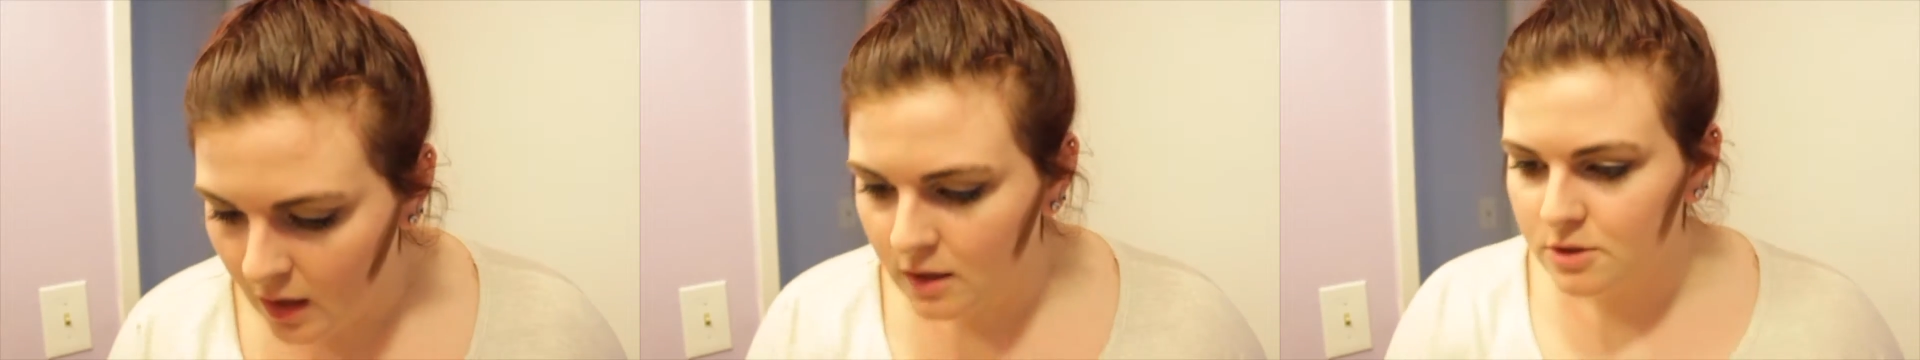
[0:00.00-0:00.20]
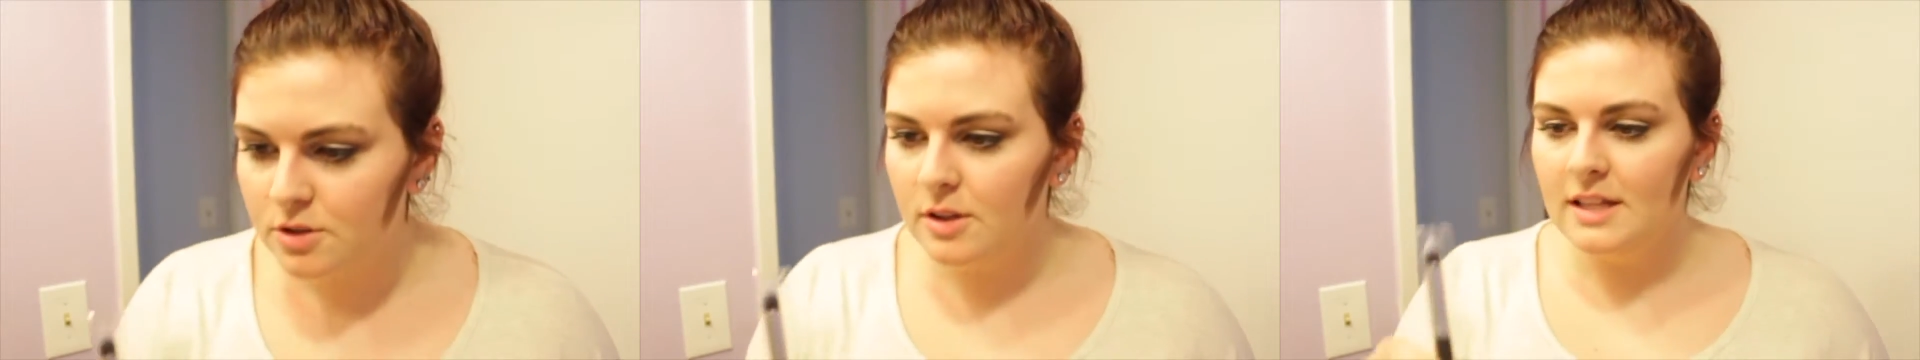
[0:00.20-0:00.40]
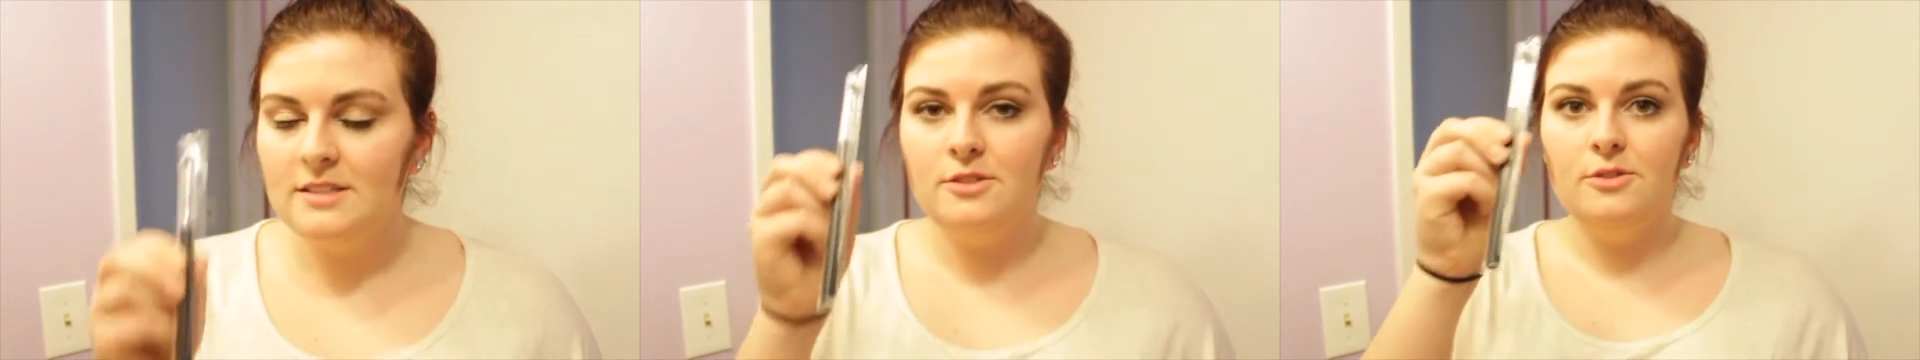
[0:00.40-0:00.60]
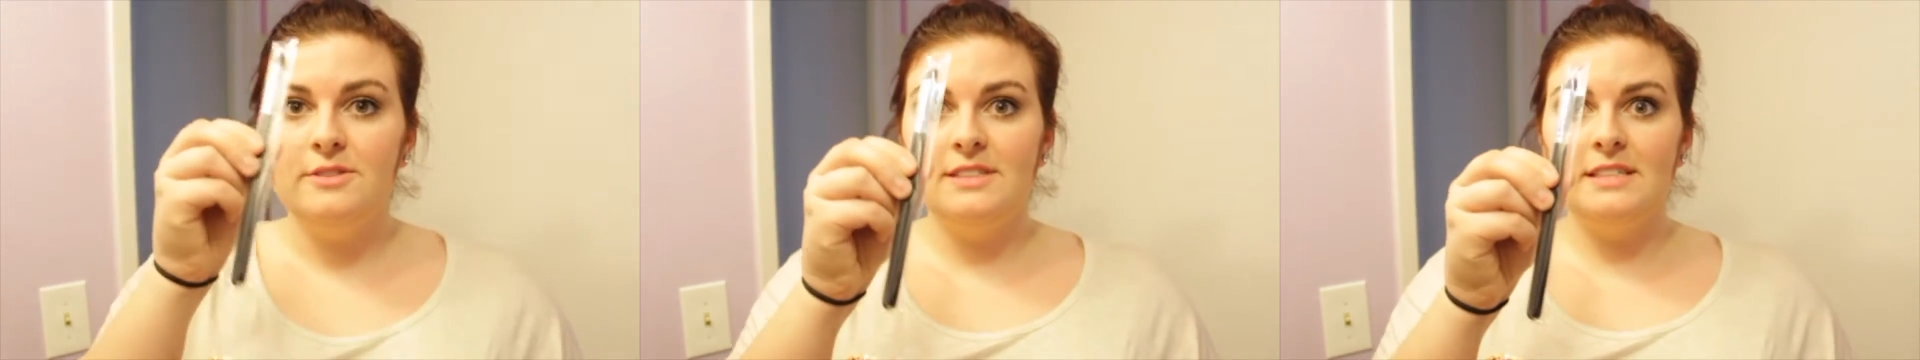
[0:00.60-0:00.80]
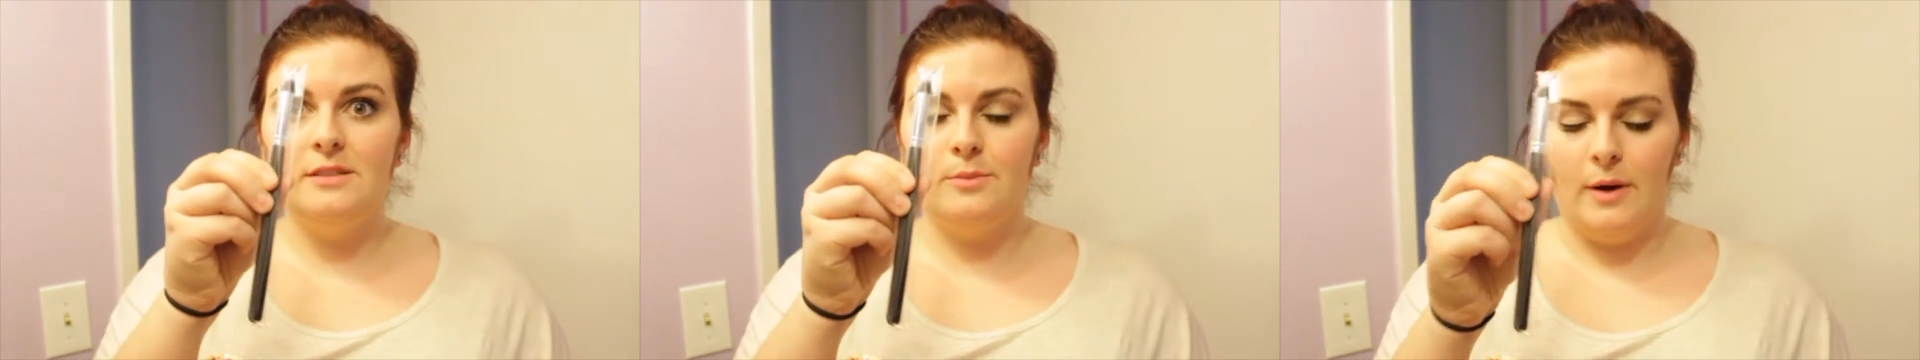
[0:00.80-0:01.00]
So let's use
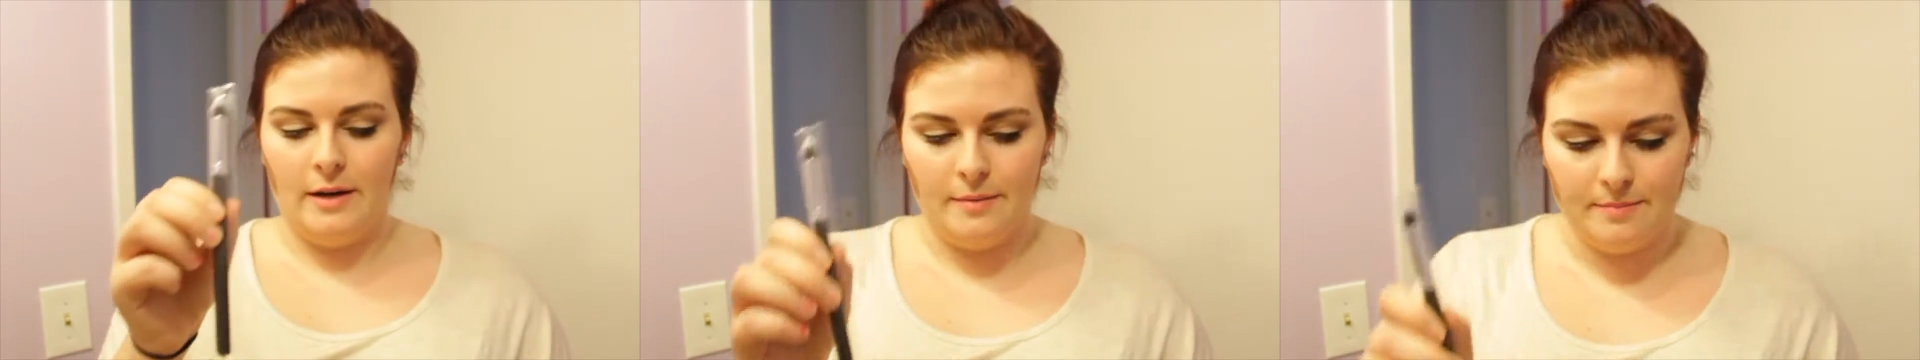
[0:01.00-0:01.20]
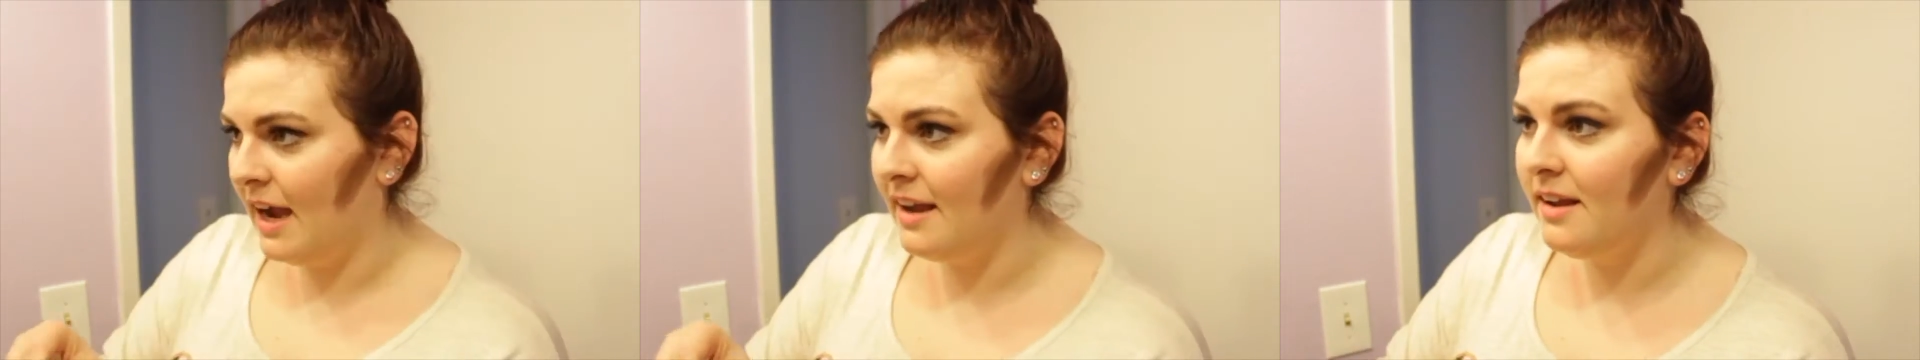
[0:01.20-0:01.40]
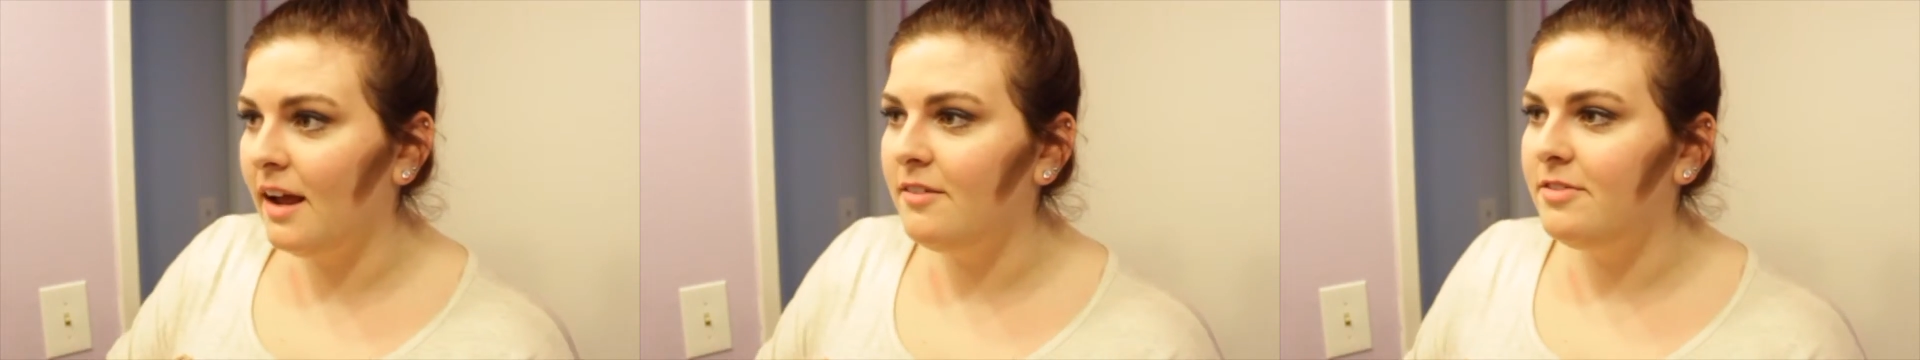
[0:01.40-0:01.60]
this one. I